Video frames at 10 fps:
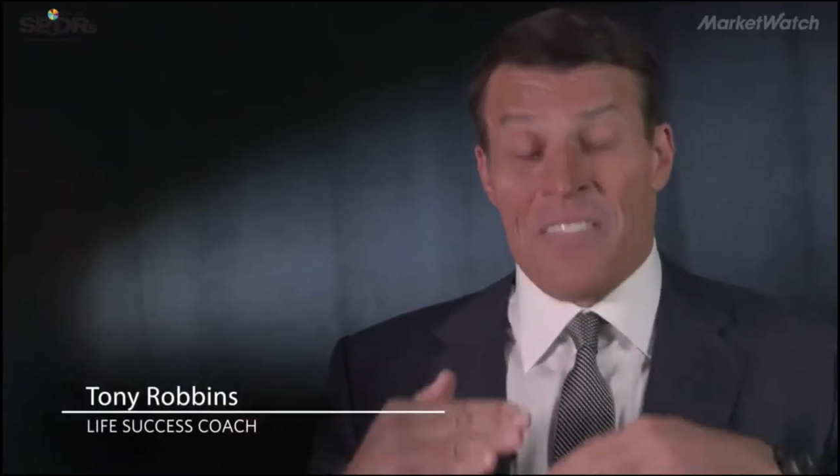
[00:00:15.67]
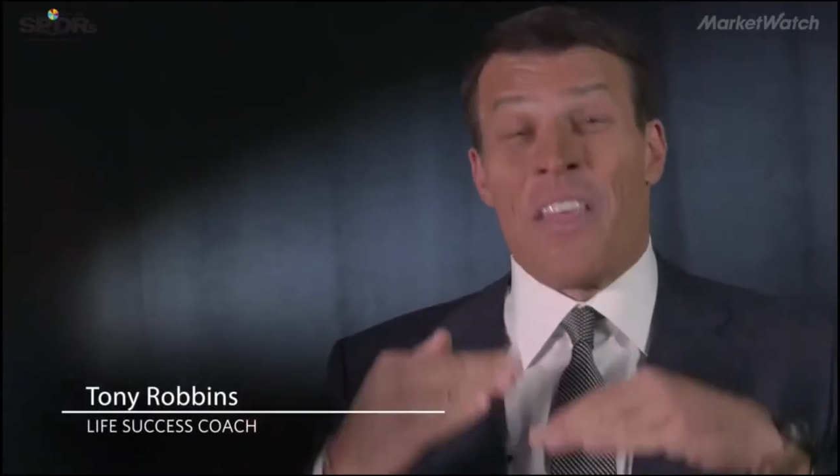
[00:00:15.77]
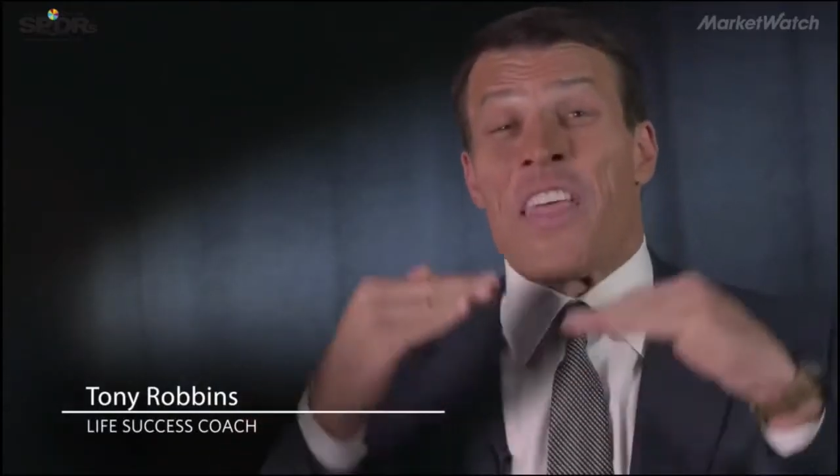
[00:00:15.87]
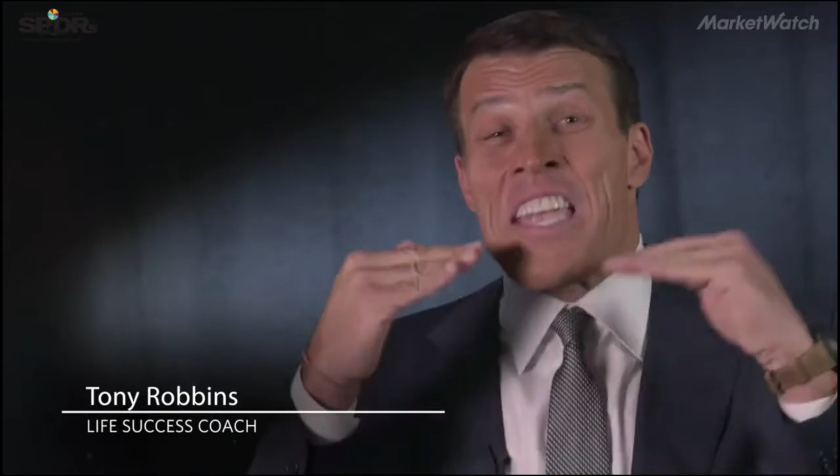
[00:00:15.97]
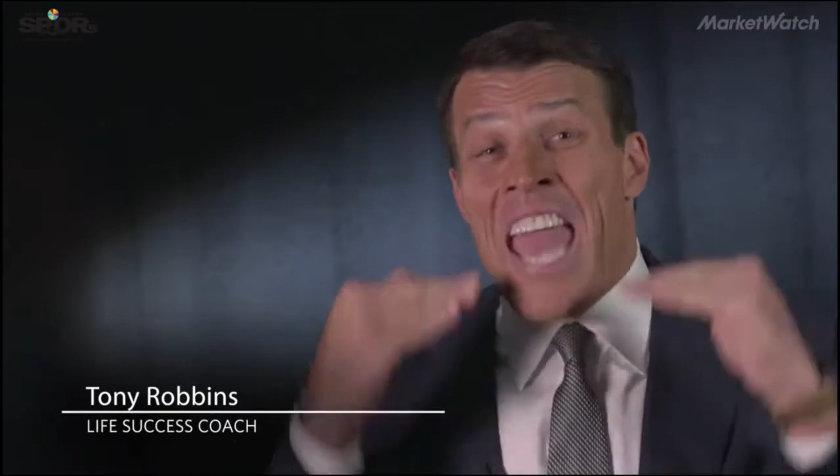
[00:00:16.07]

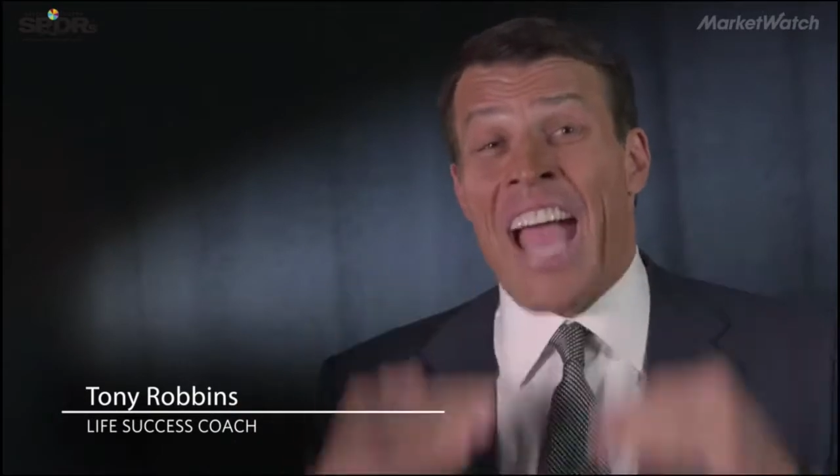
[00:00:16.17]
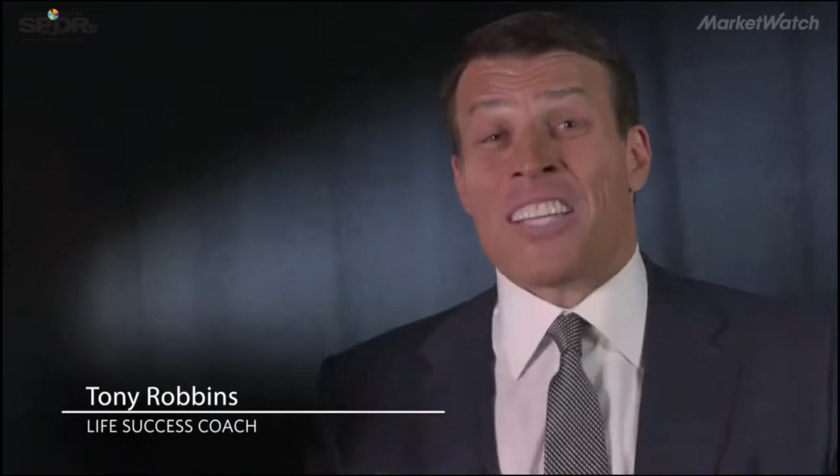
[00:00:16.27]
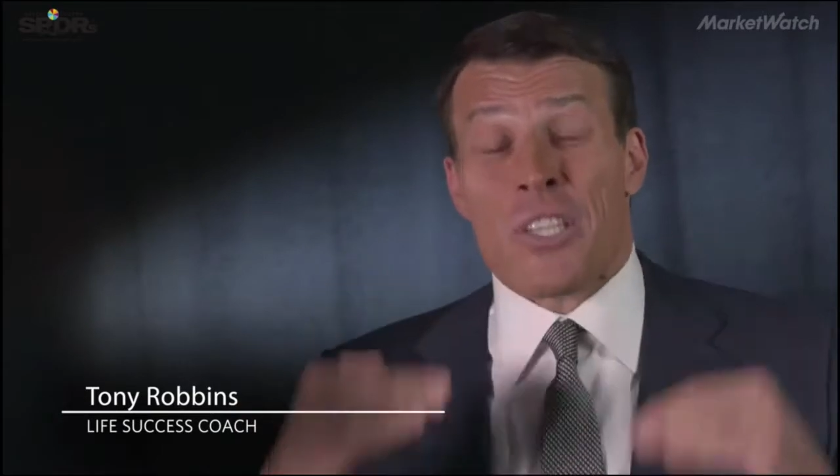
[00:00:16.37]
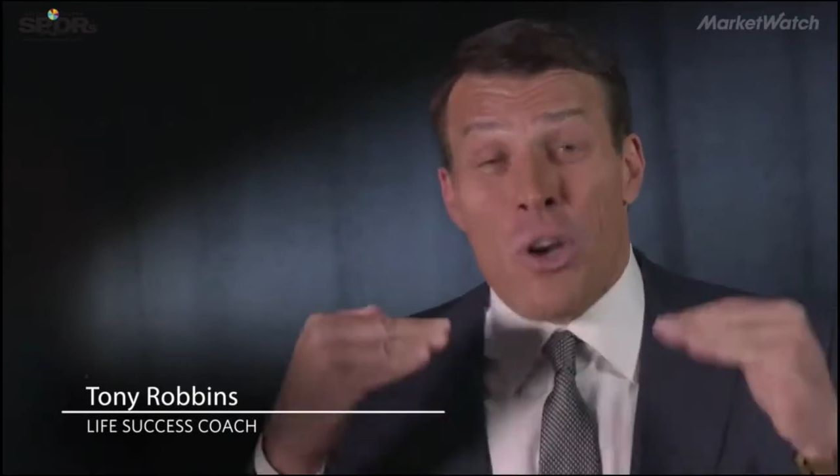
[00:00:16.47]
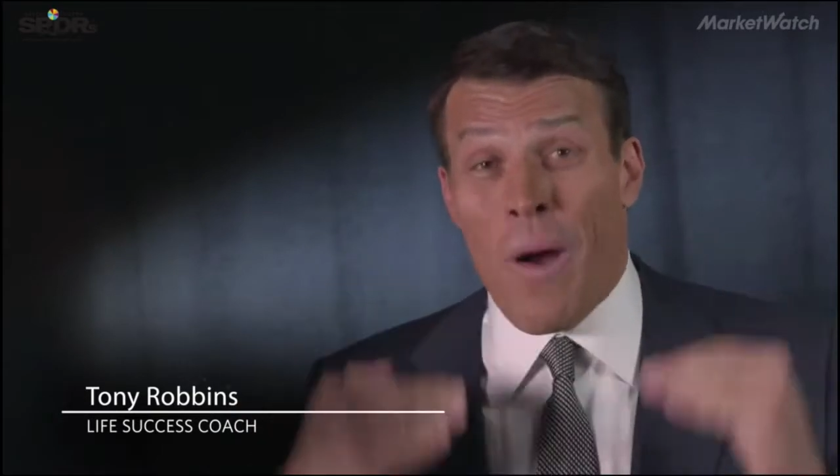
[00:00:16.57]
that the
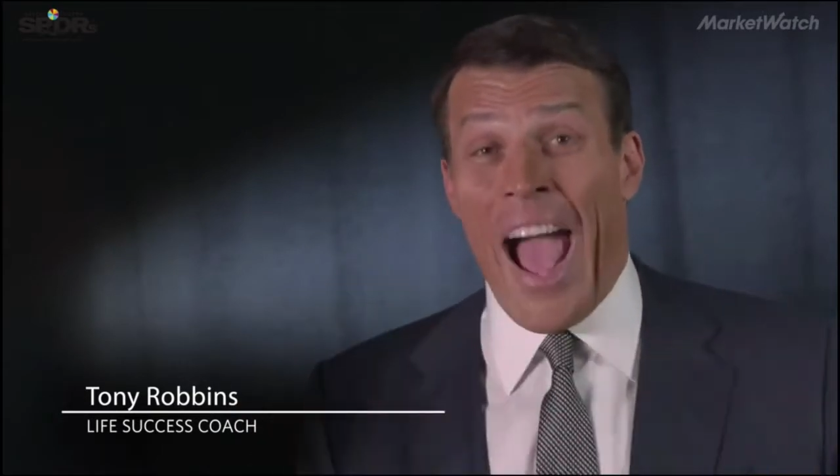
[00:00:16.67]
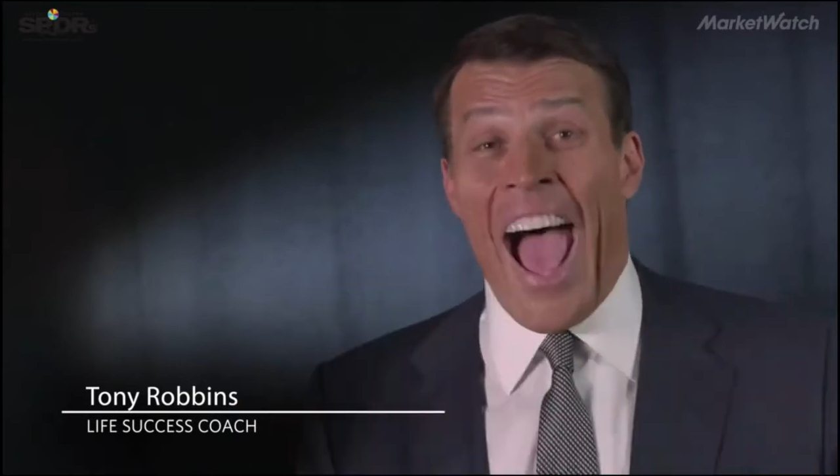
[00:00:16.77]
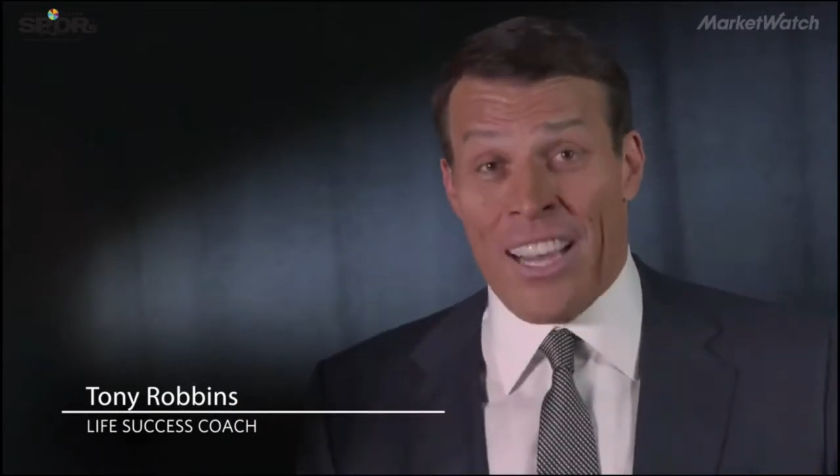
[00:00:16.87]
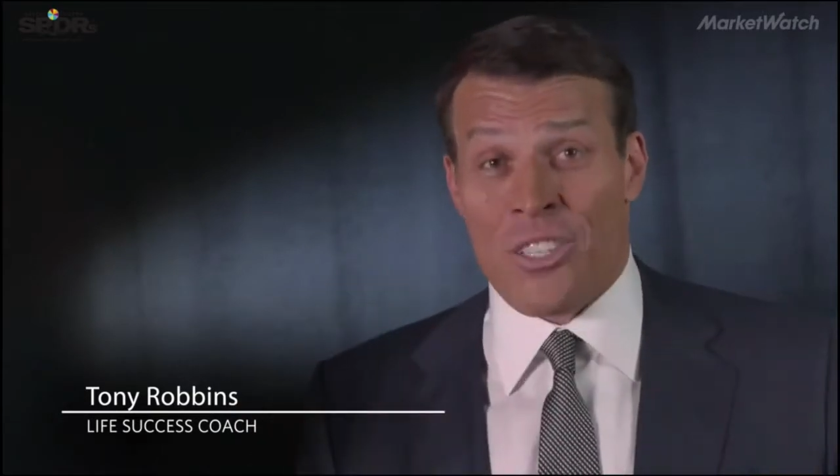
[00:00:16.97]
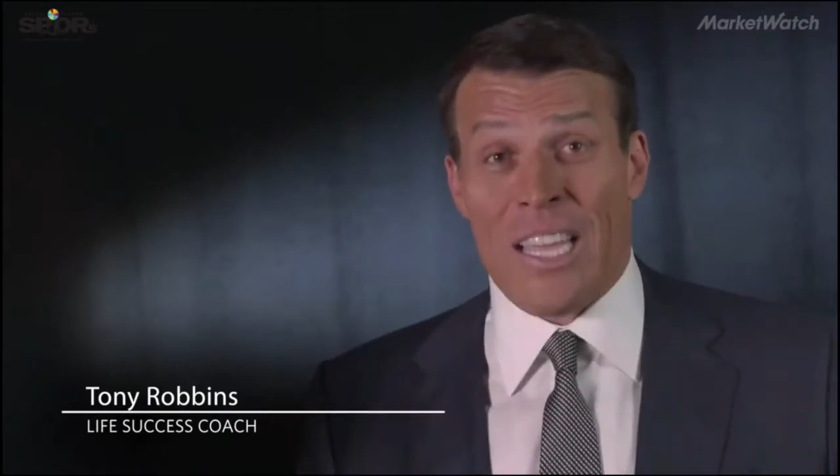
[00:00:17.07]
next
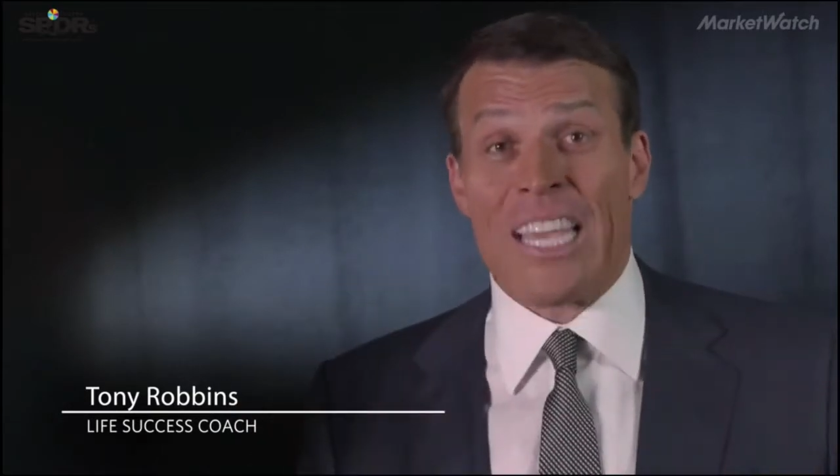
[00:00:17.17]
crash